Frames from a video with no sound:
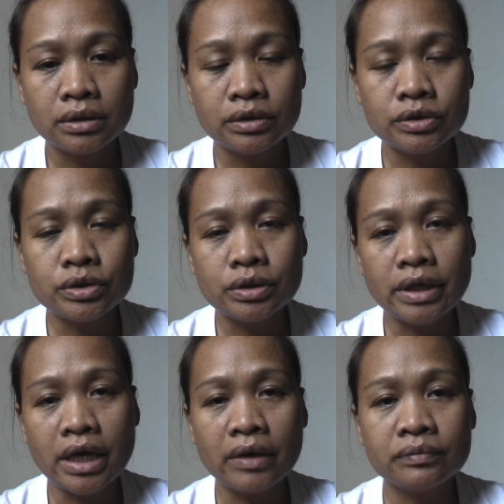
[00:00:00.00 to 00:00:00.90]
you should
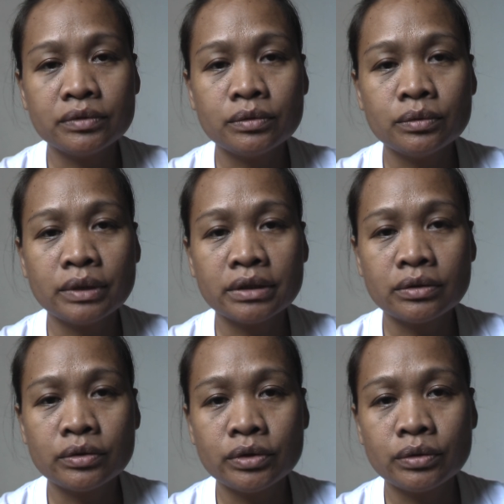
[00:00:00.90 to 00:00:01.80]
have to do it
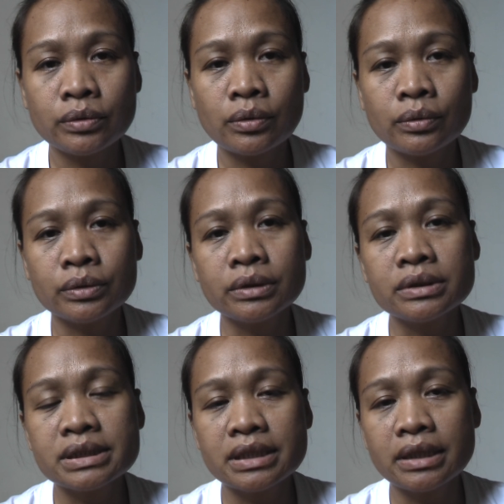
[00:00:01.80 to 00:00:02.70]
on your own.
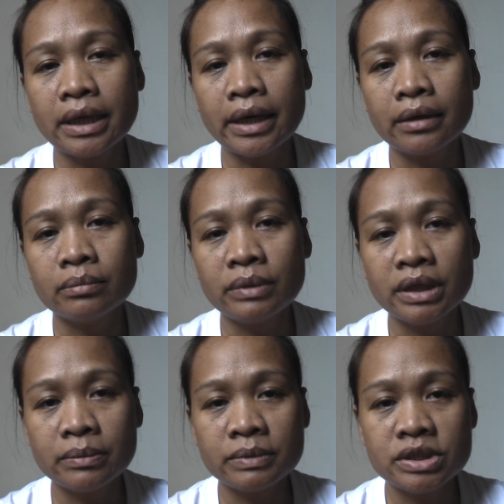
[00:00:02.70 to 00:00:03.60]
Second,
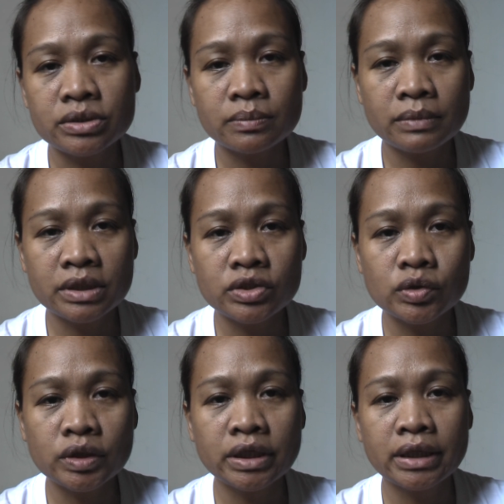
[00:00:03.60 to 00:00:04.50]
make me make
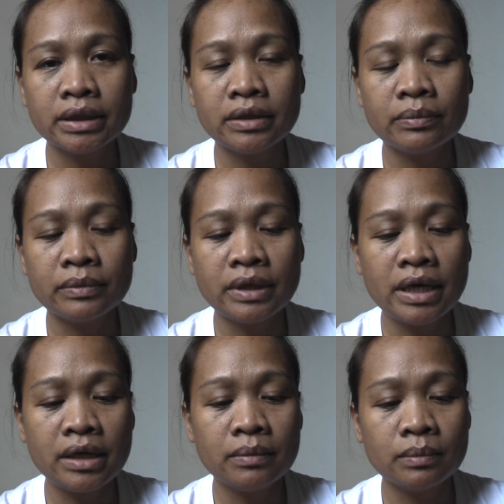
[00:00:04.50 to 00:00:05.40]
sure that the
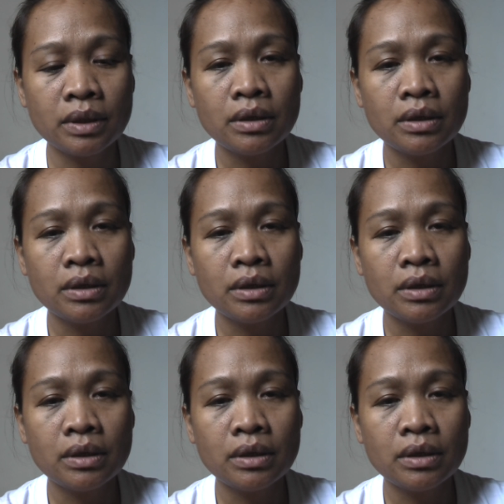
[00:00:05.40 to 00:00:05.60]
name